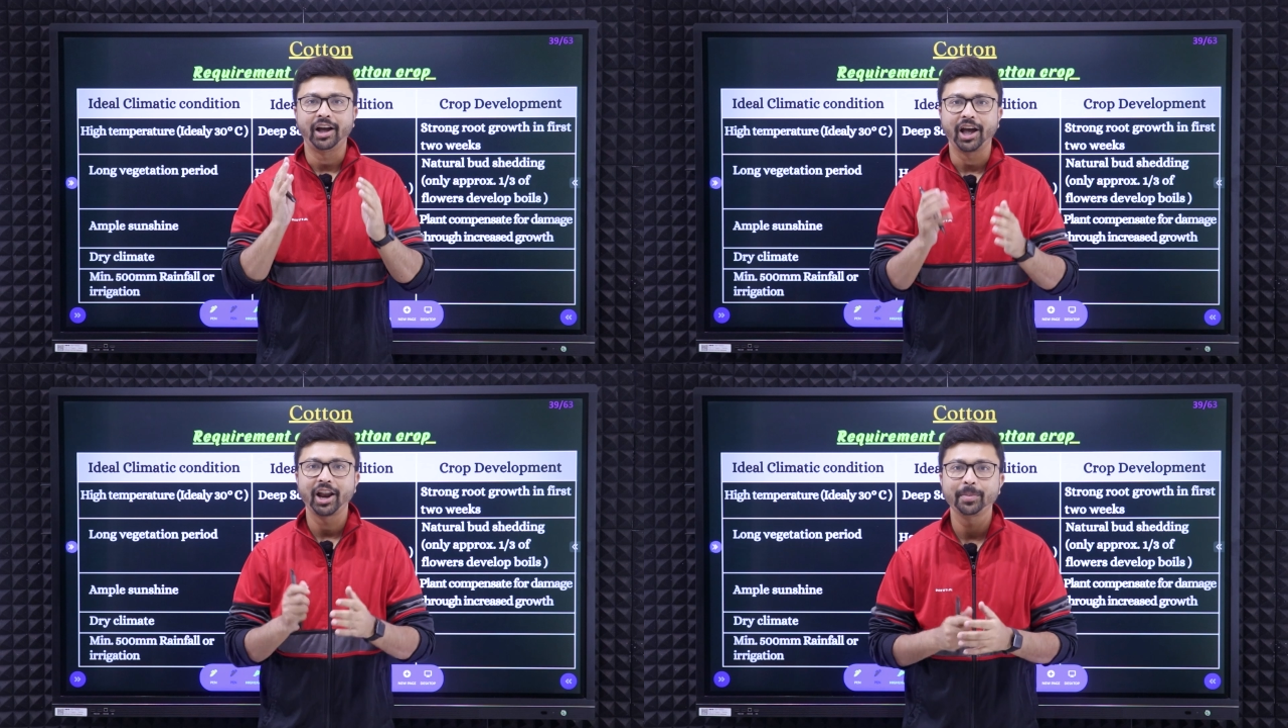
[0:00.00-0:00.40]

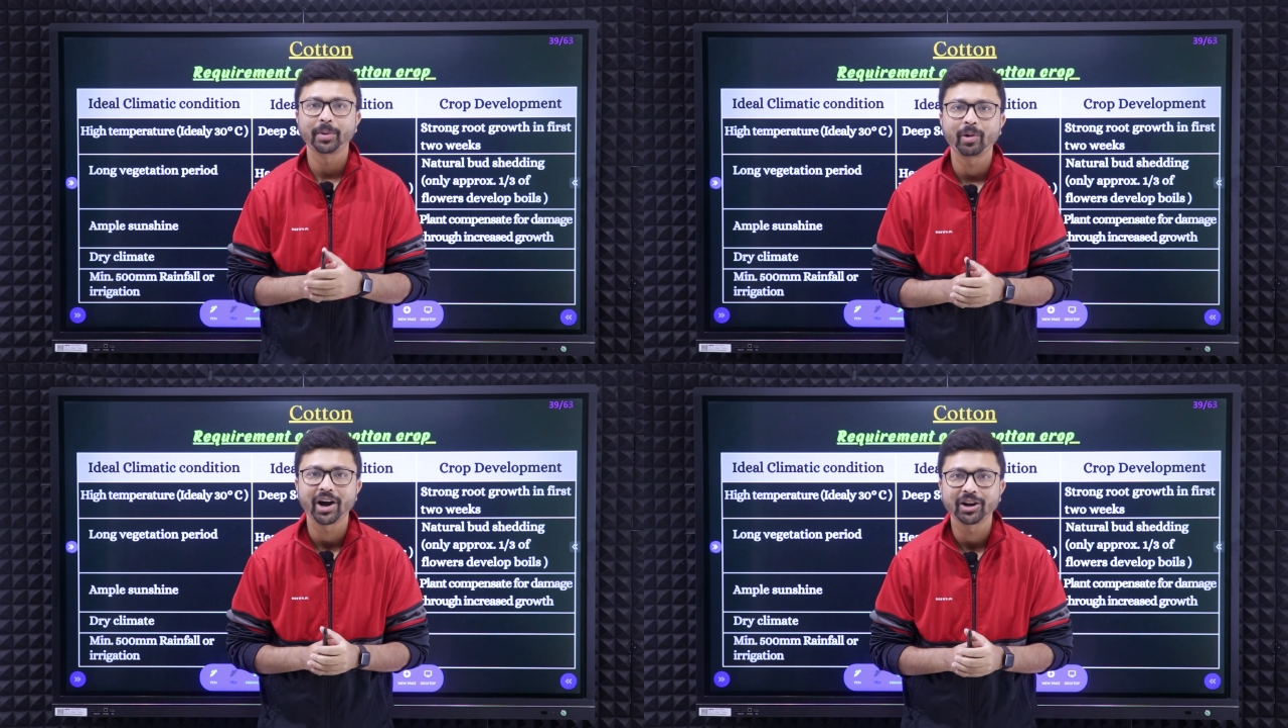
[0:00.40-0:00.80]
Hello
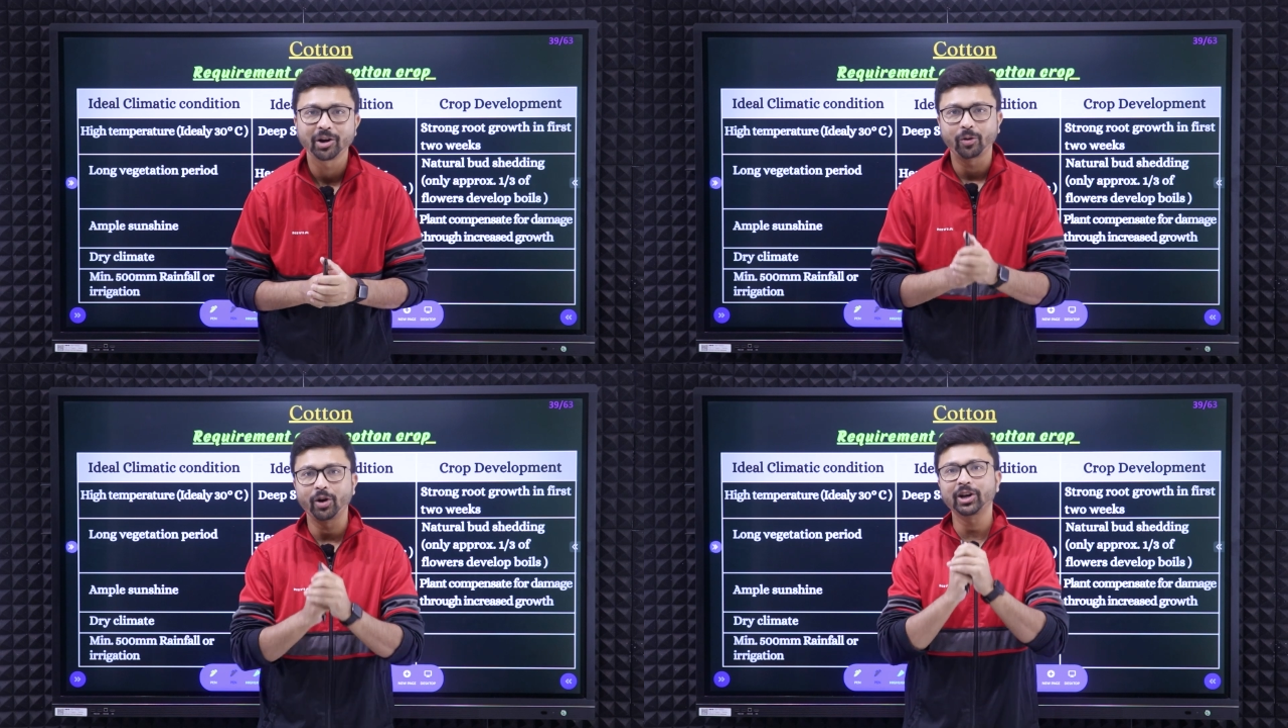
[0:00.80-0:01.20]
everyone,
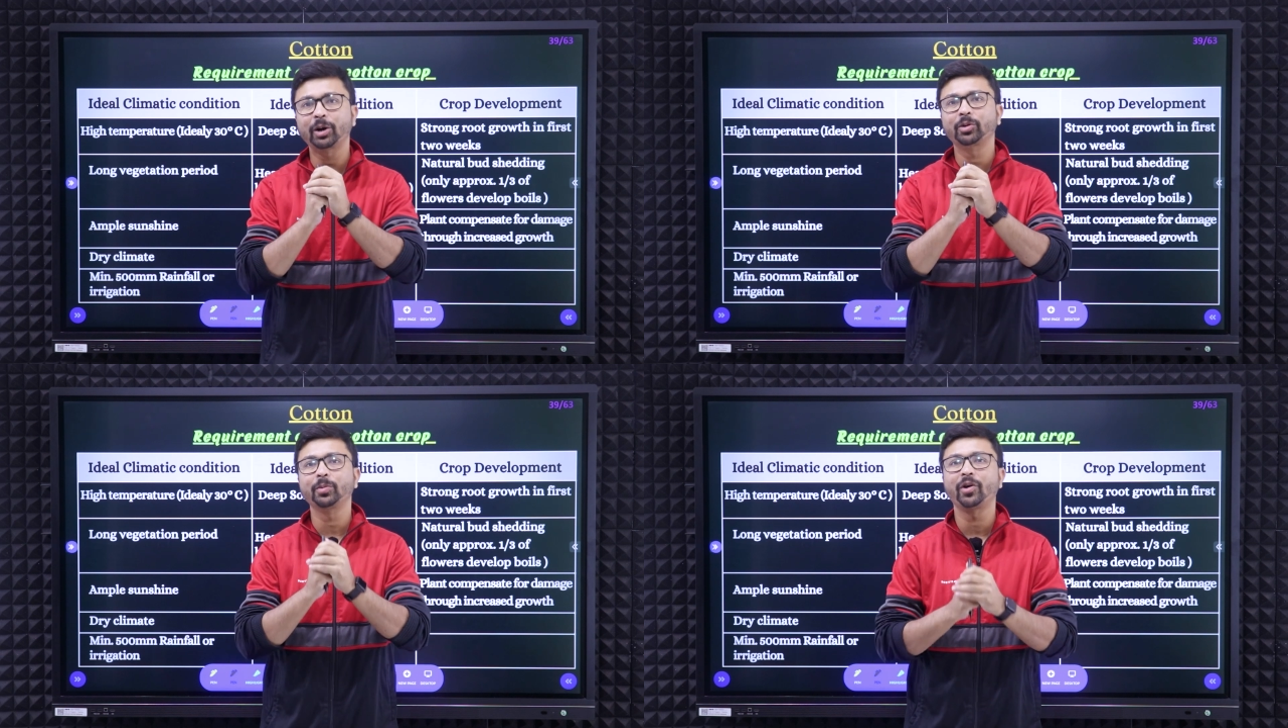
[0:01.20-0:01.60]

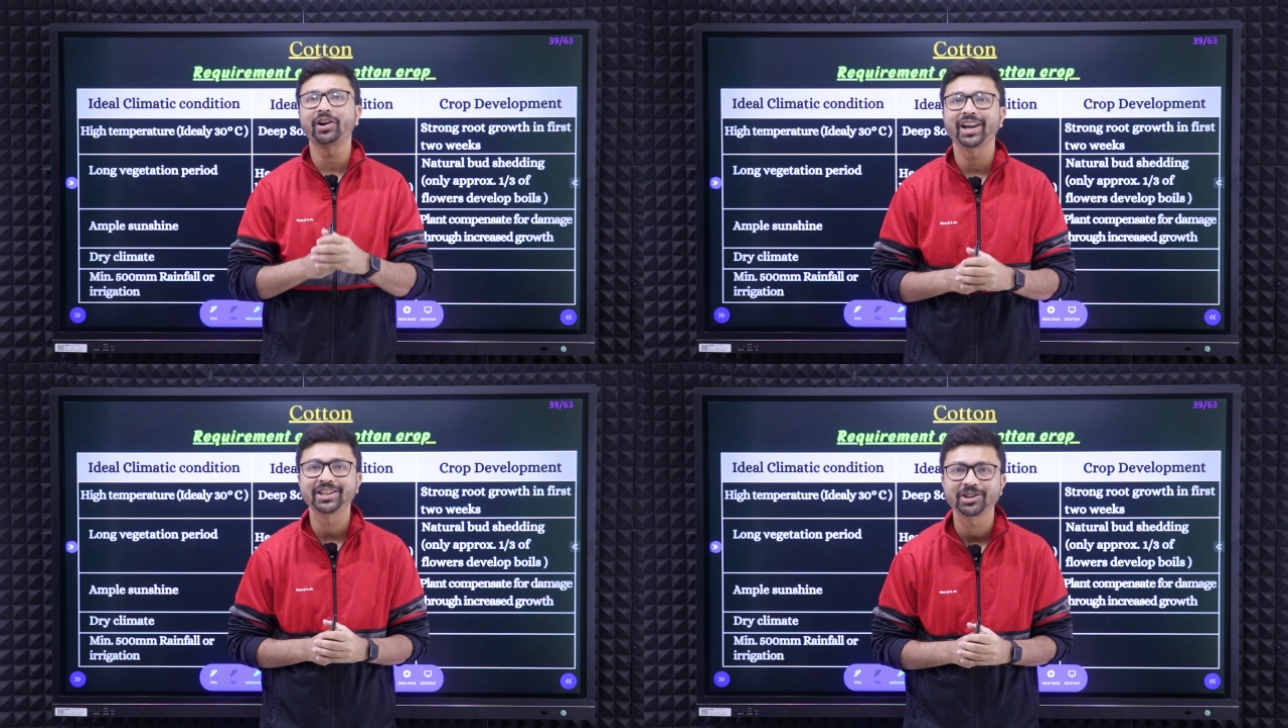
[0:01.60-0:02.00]
welcome to my
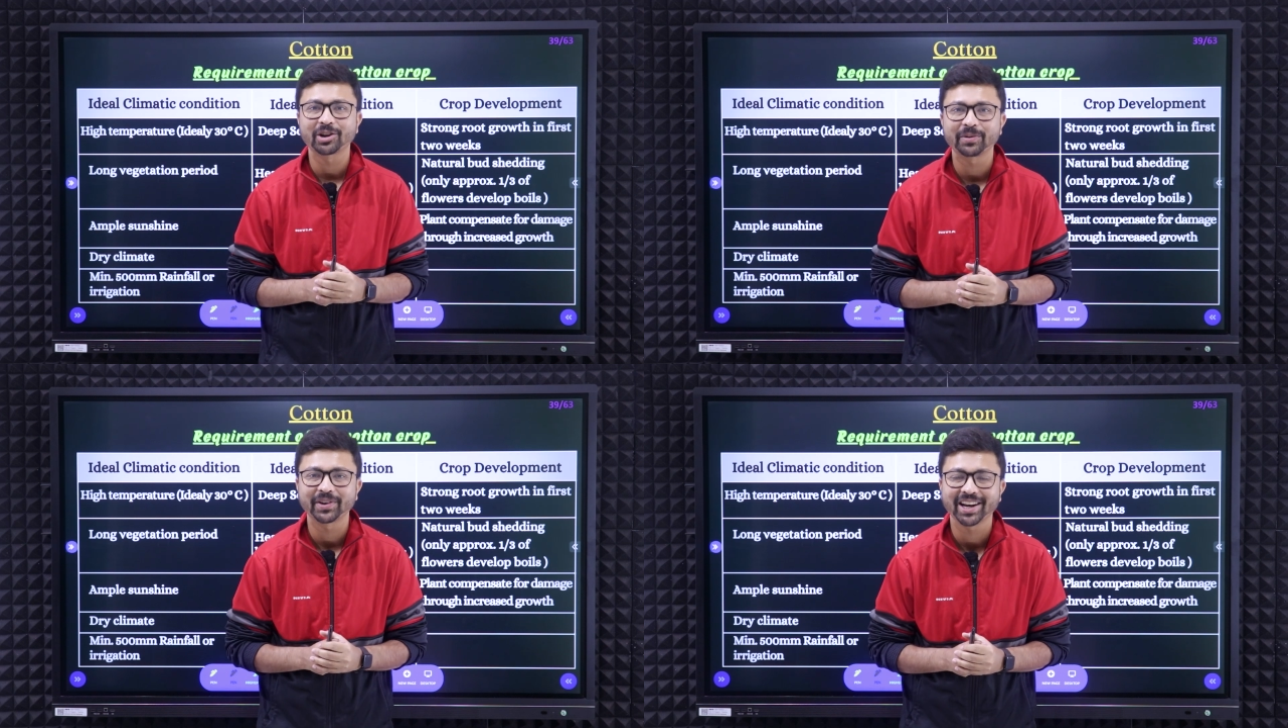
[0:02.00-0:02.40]
online
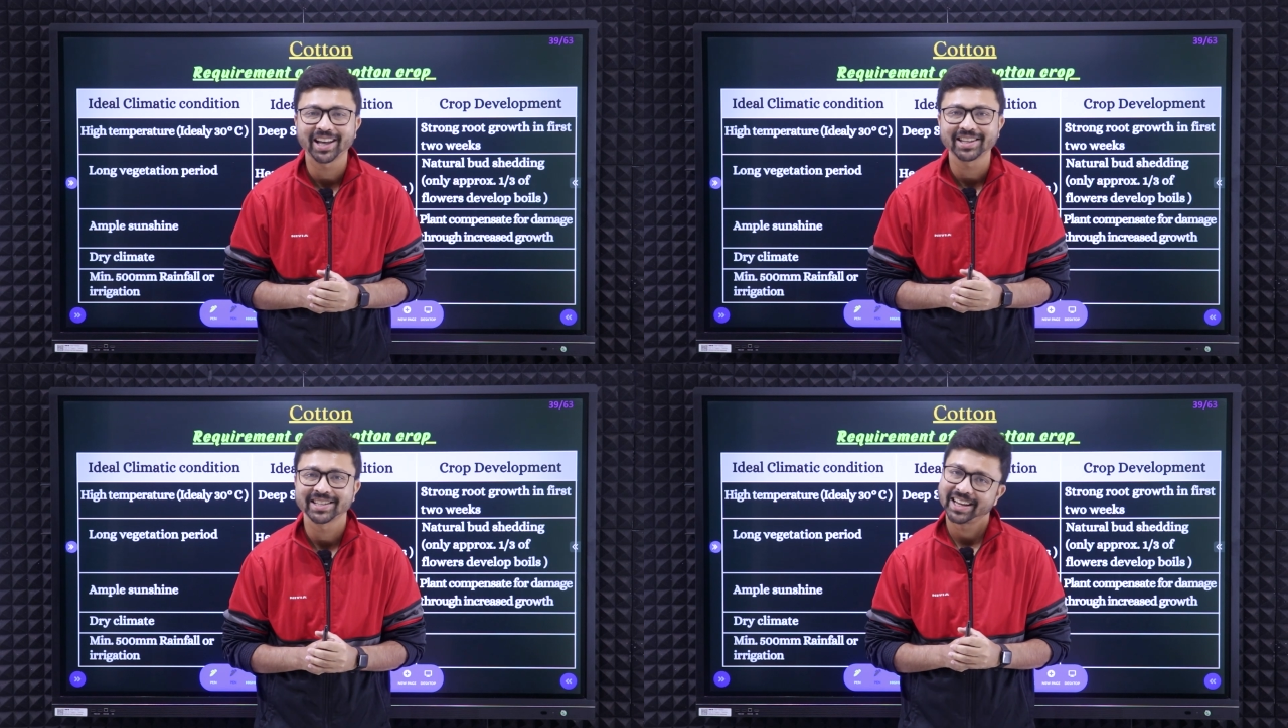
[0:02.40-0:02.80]
geography
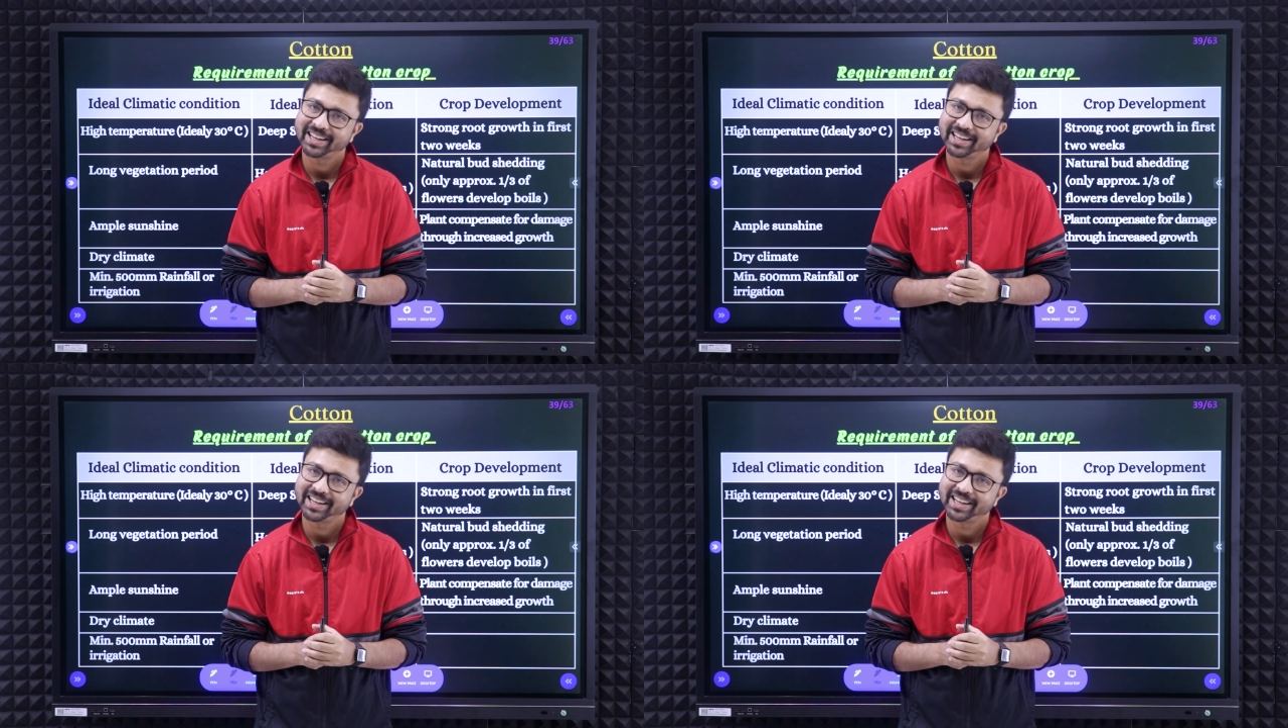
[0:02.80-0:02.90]
class